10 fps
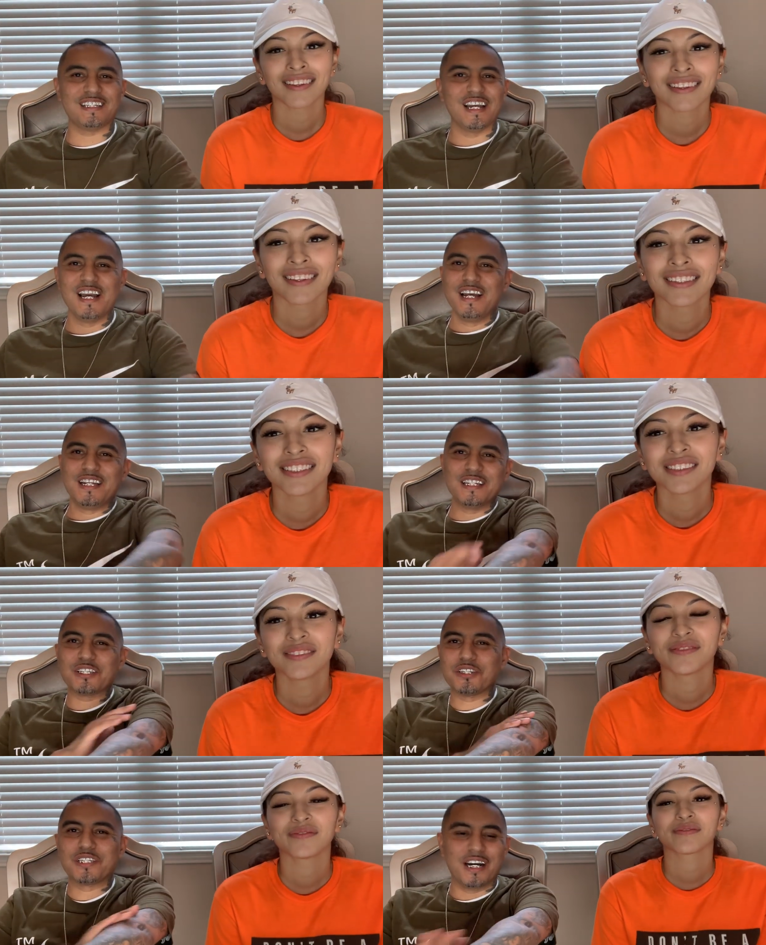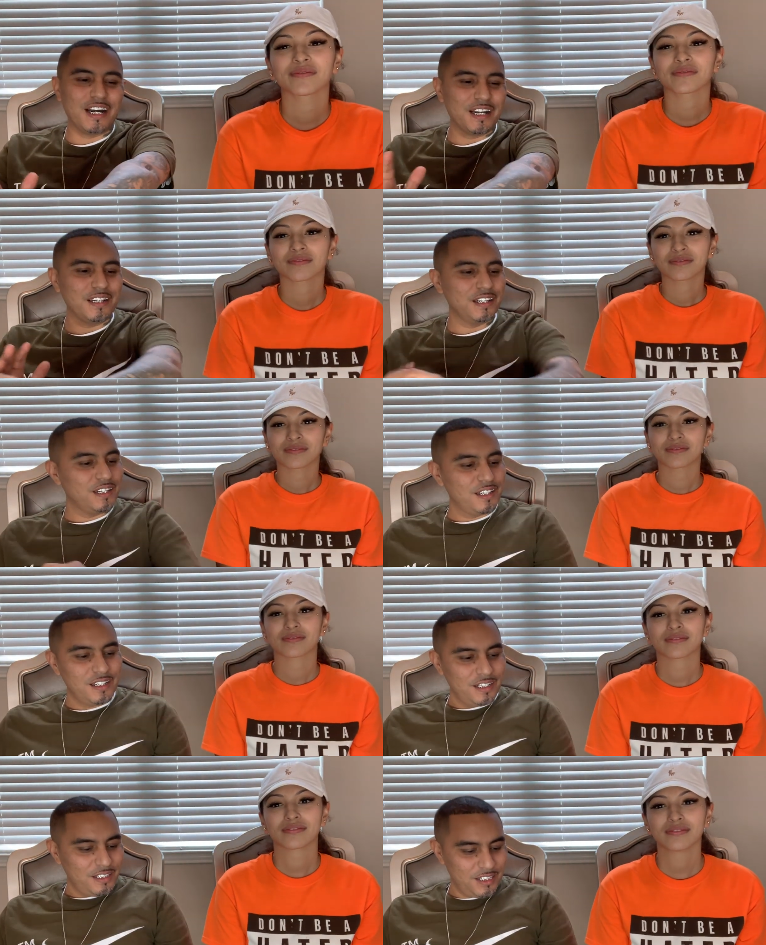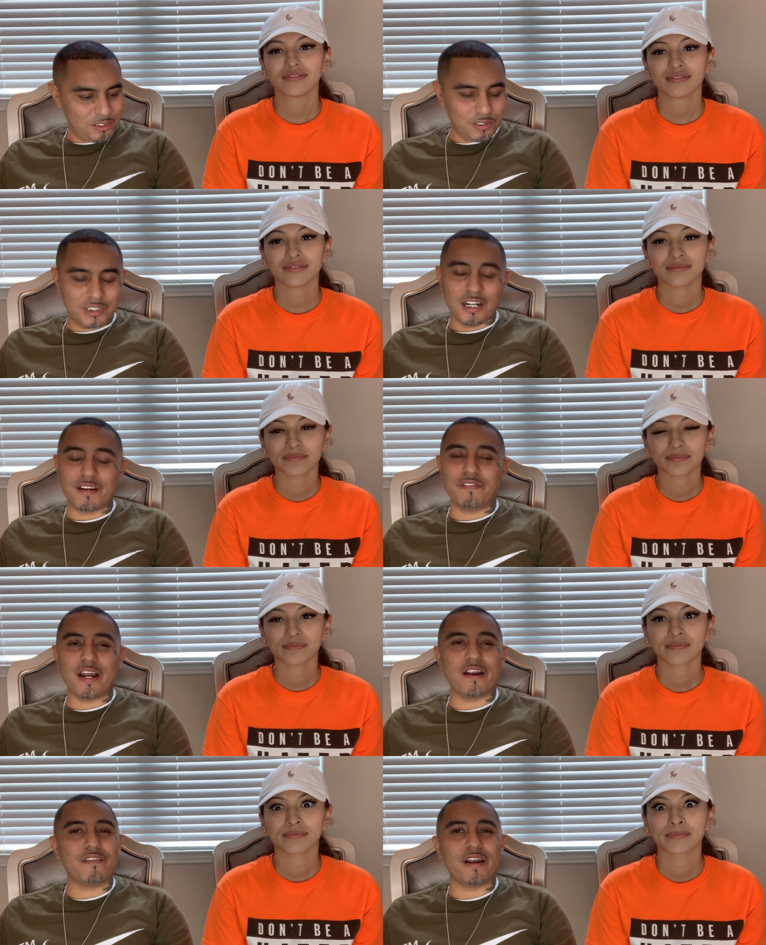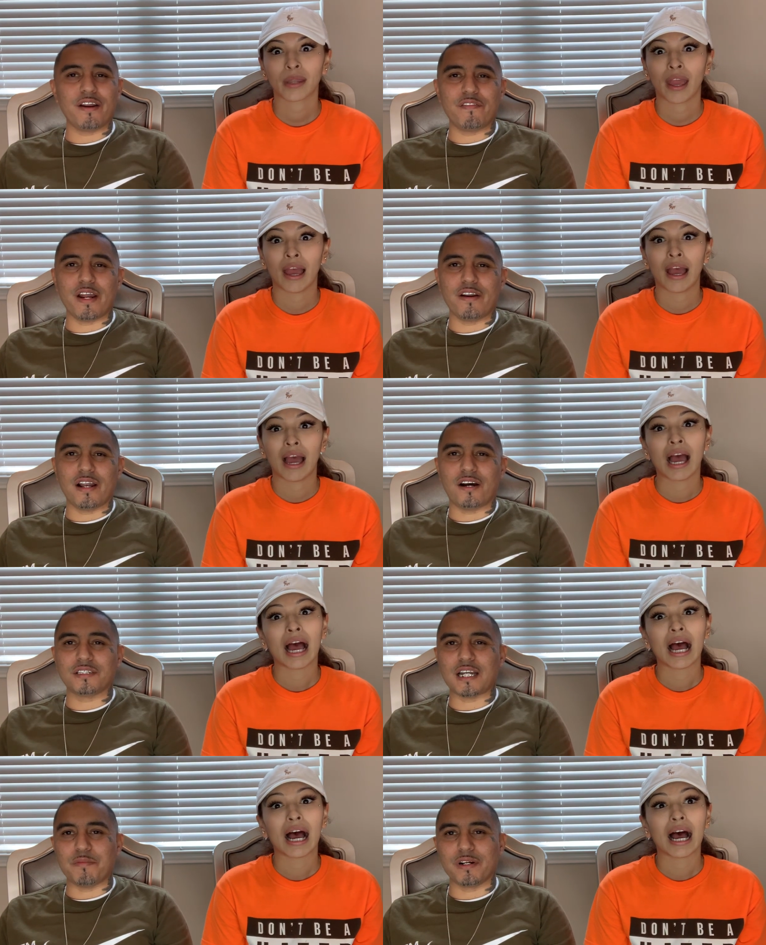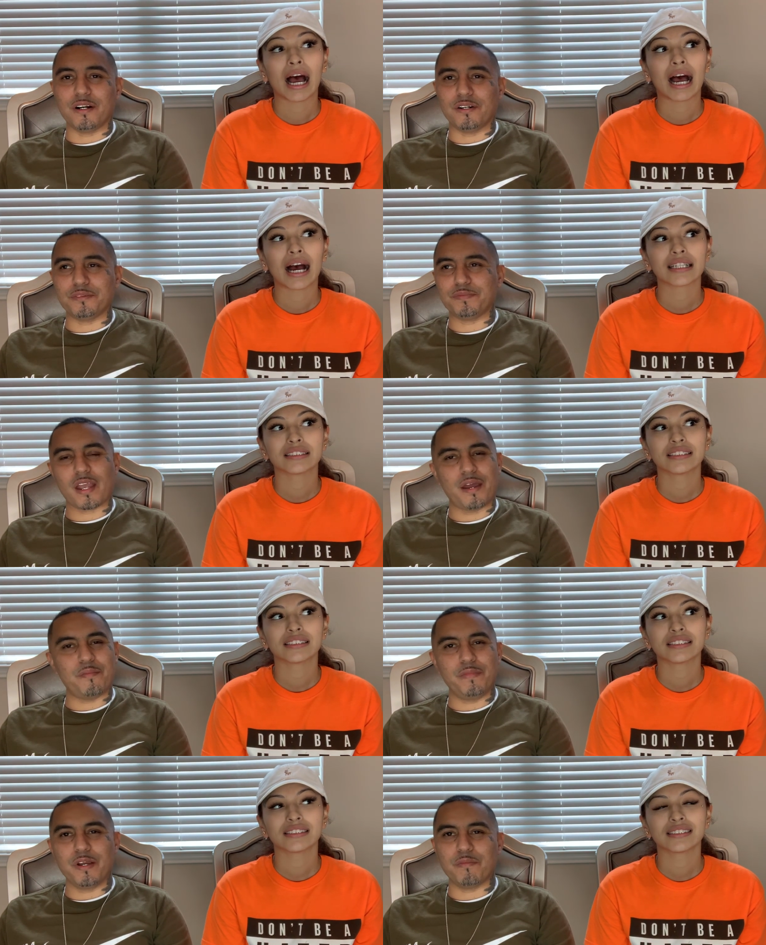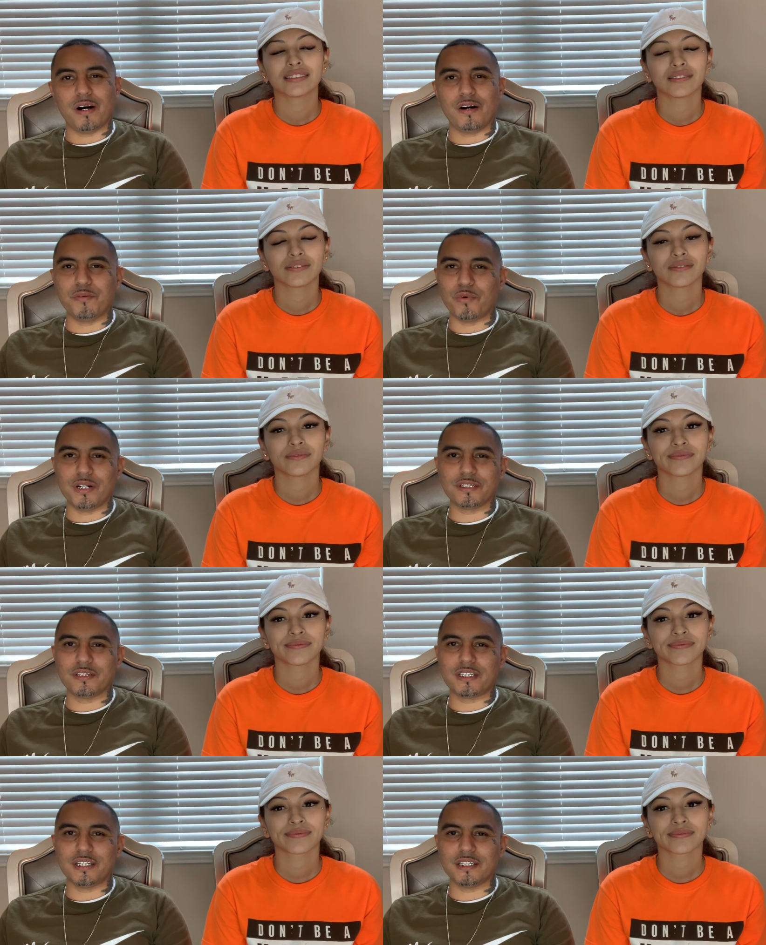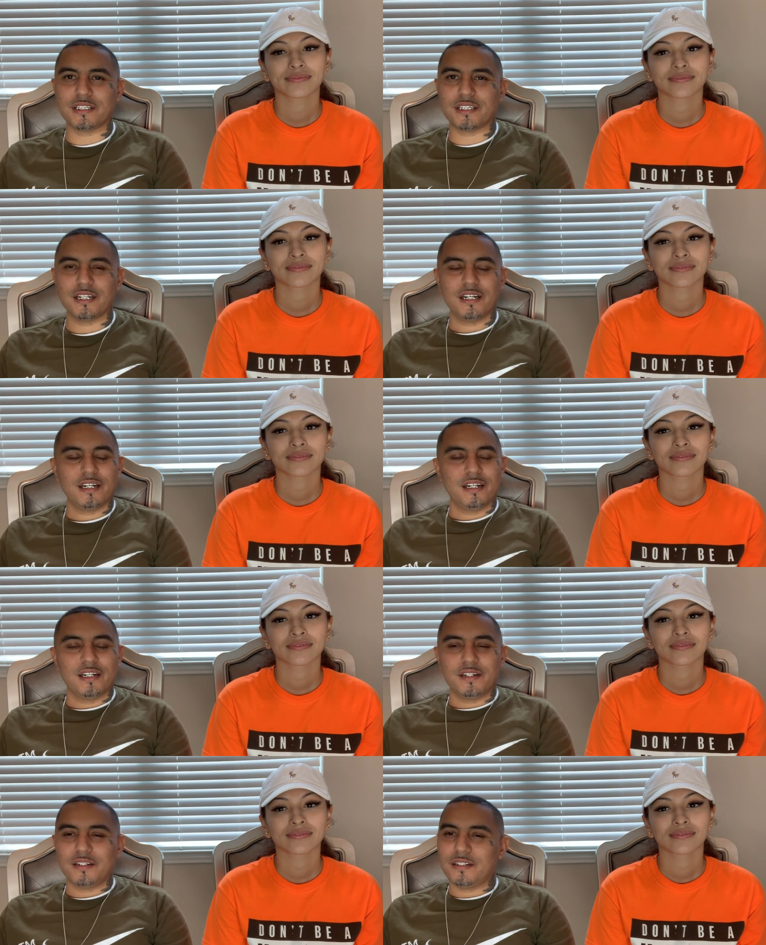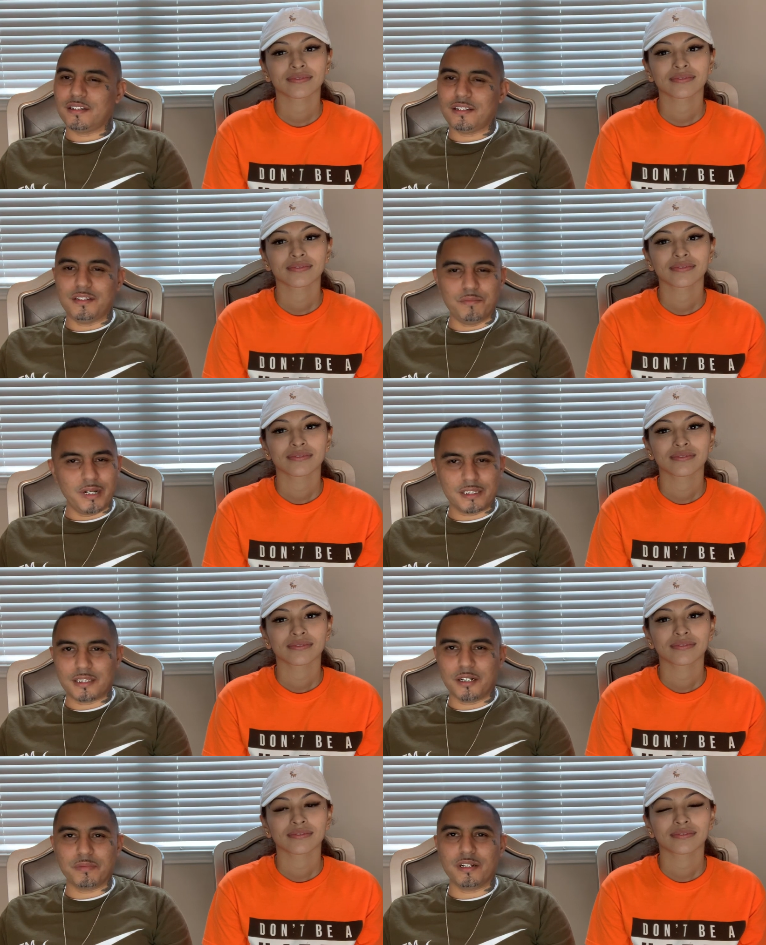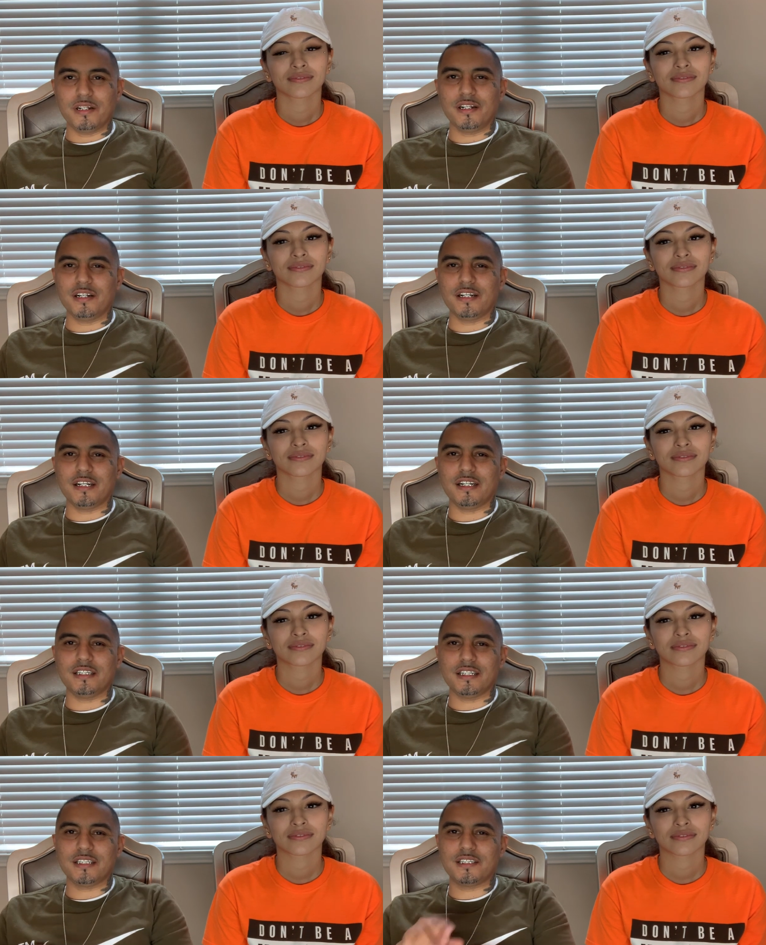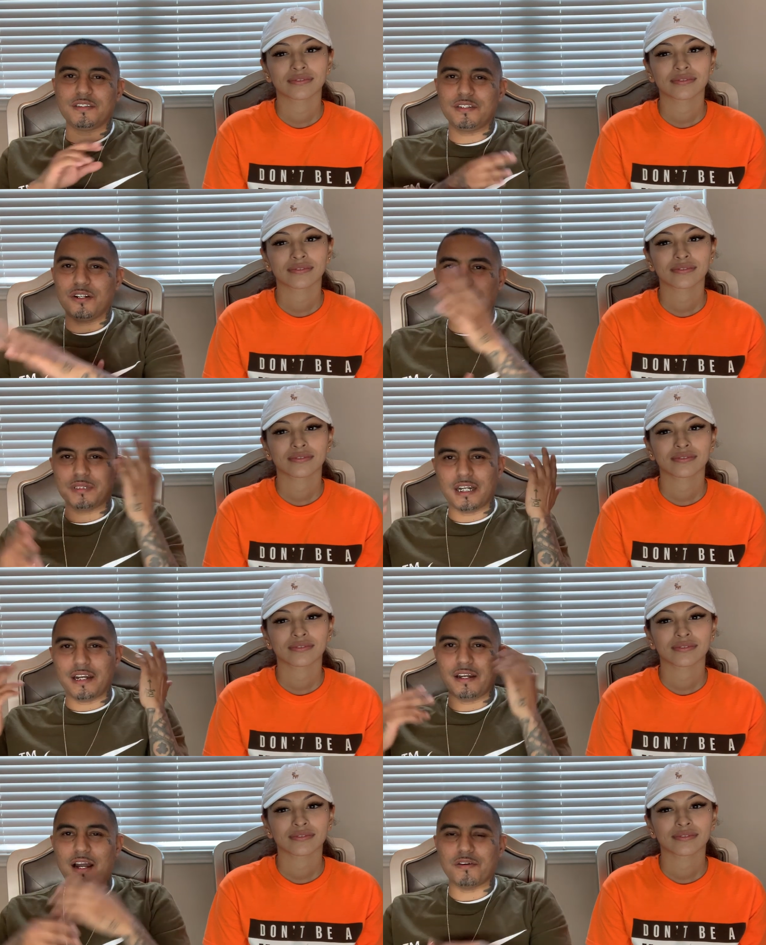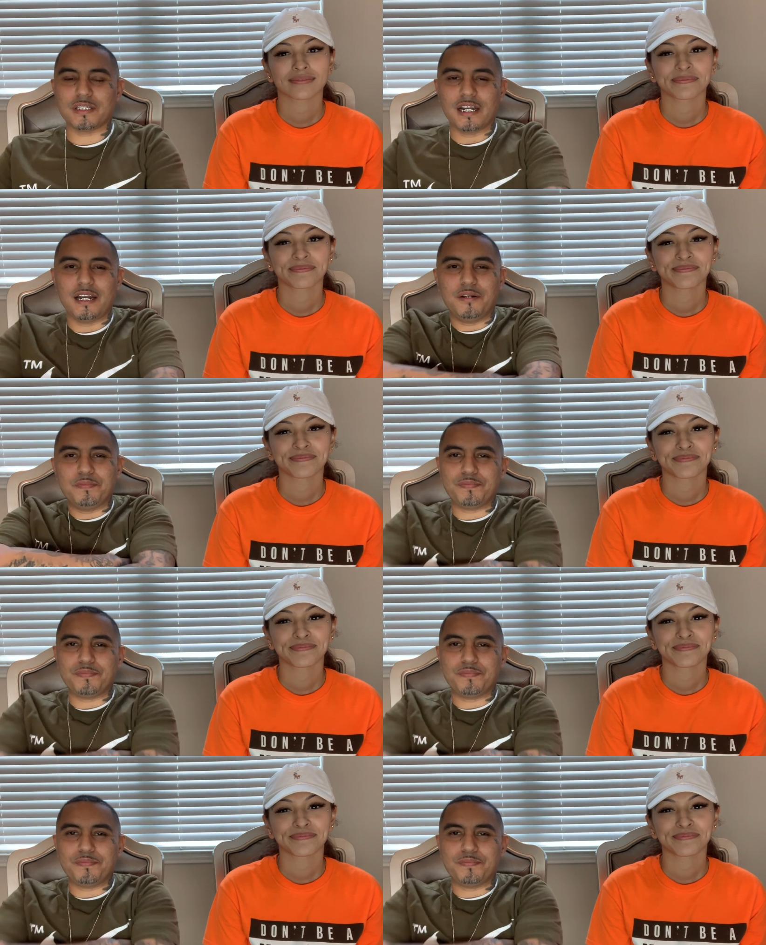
Speaker 1: This, this was done. This was done a very, very, very long time ago. Yeah, me and my homeboys is just messed up in the hood and just, you know what I'm saying, I was letting